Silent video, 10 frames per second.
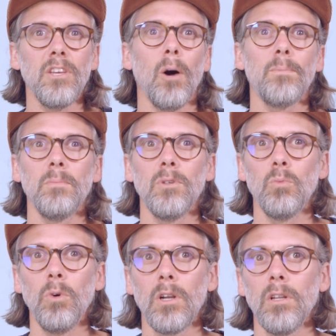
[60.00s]
the
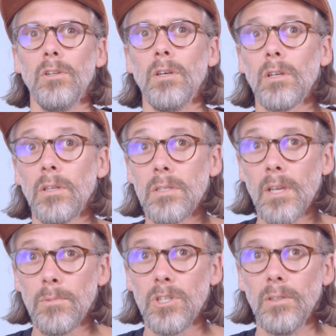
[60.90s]
optimal workload
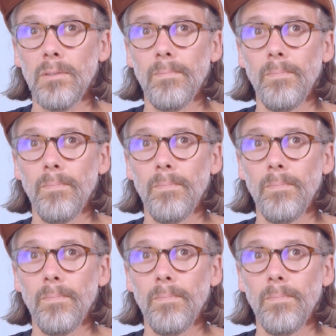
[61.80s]
consumption.